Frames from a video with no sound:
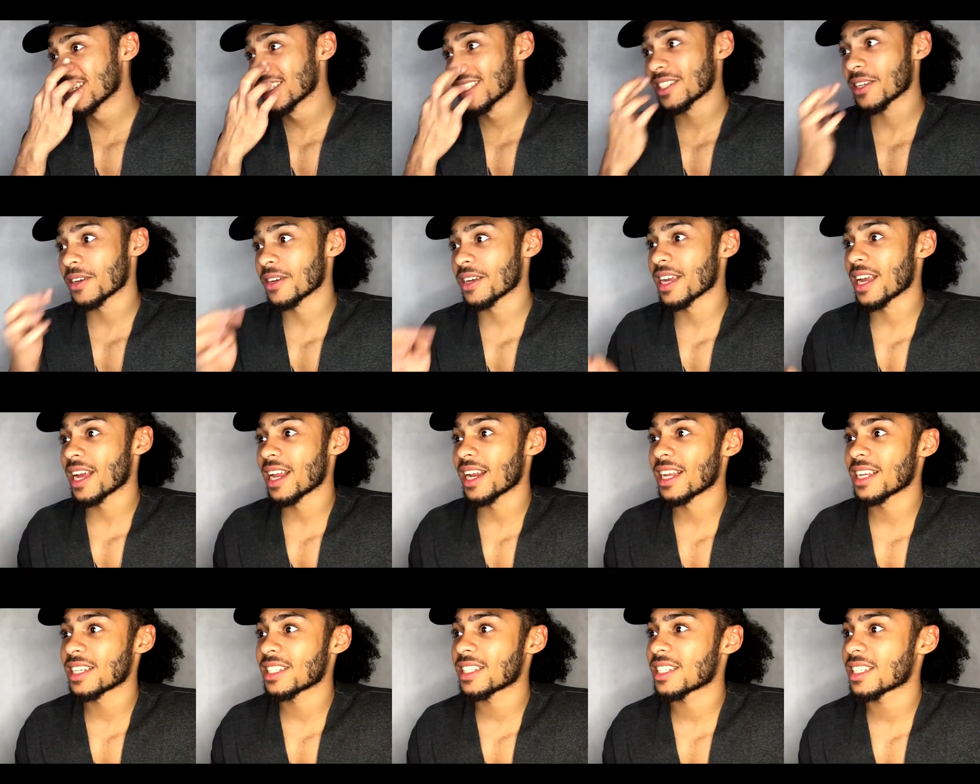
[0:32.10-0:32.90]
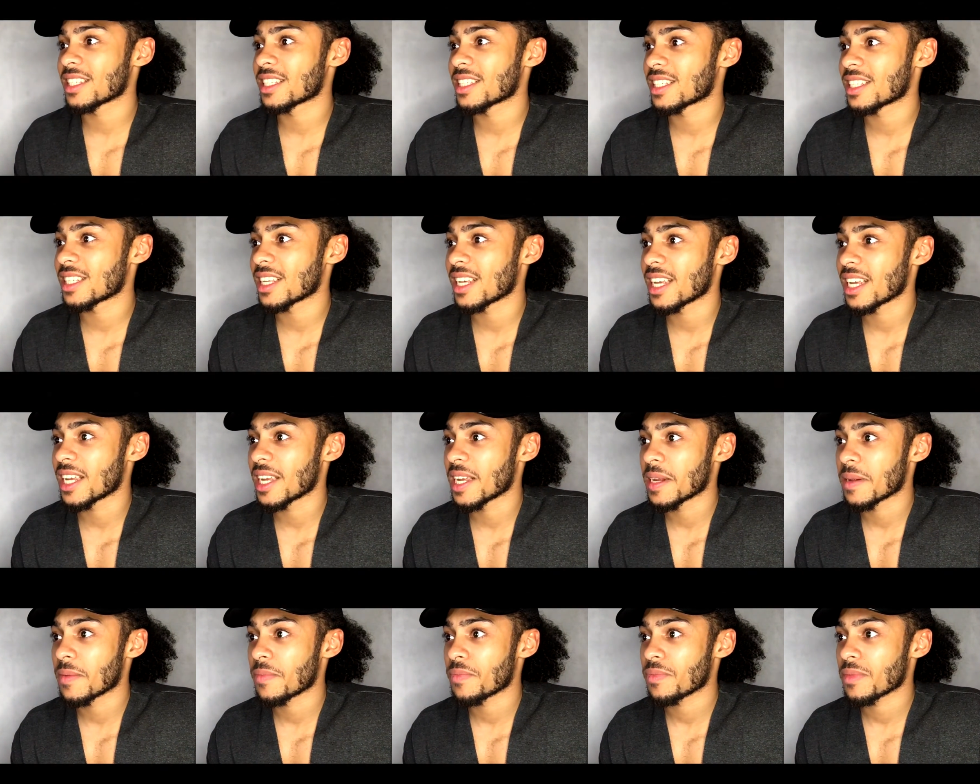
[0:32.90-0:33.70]
so yeah, let's just
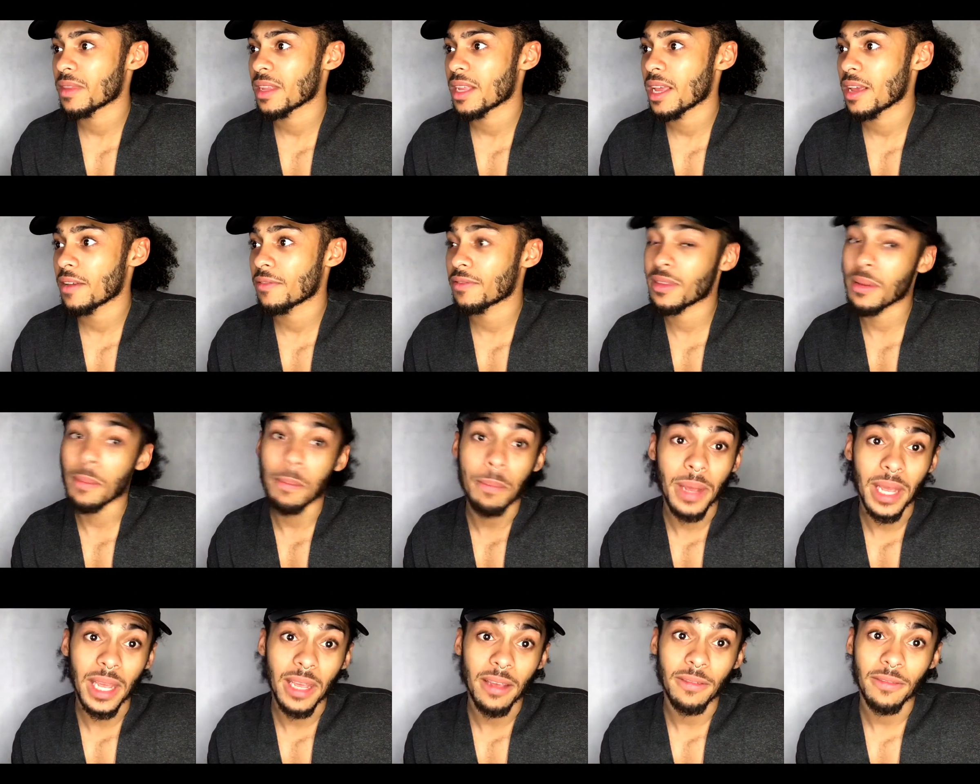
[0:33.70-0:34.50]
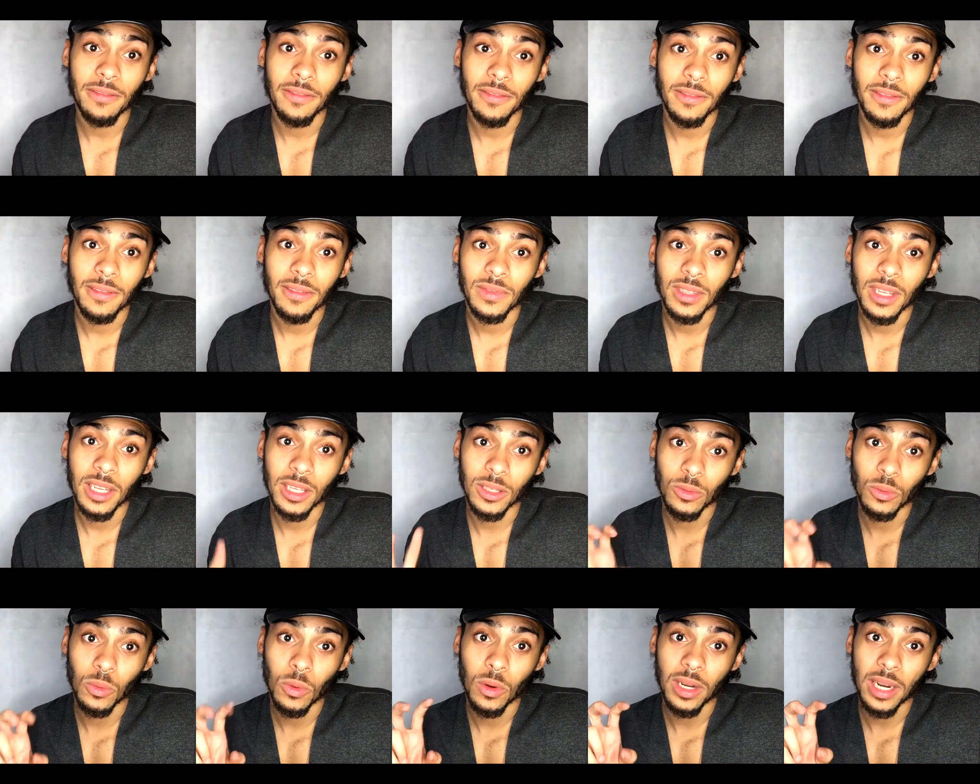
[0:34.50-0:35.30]
see if the beef
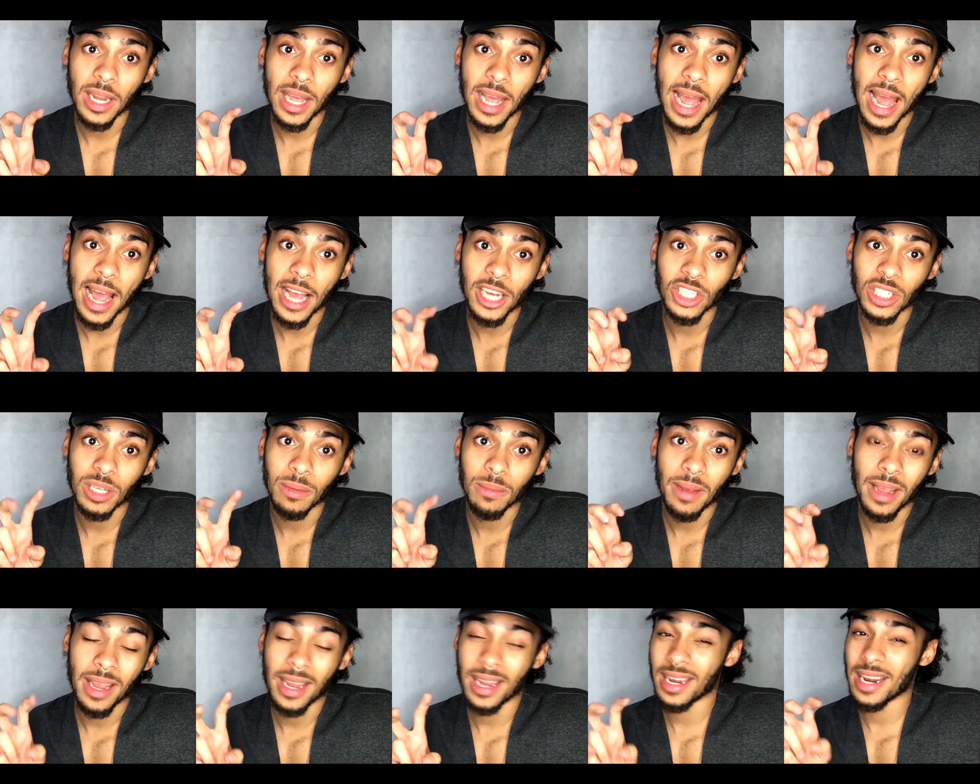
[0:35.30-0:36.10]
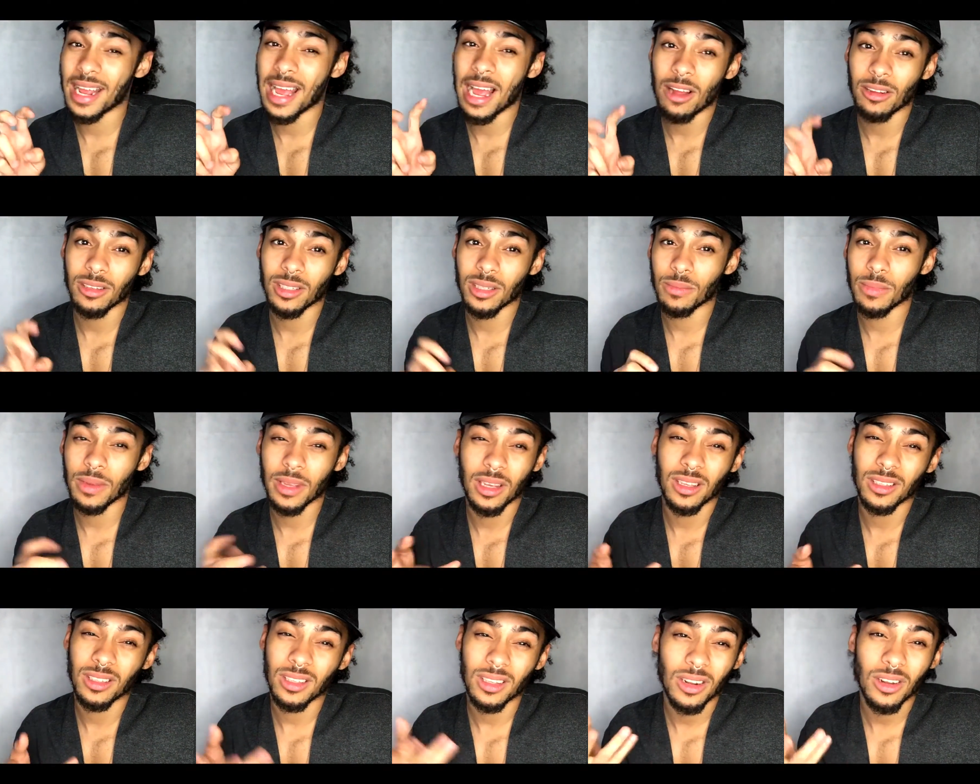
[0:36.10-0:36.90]
is what they're actually making out to
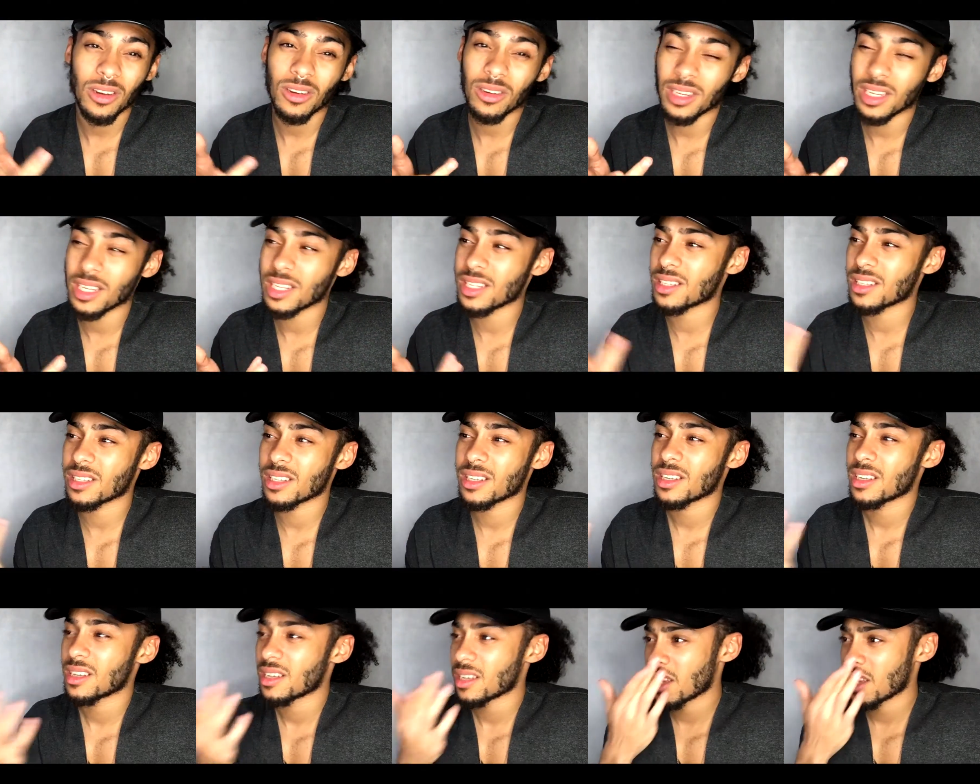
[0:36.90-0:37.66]
be because a lot of these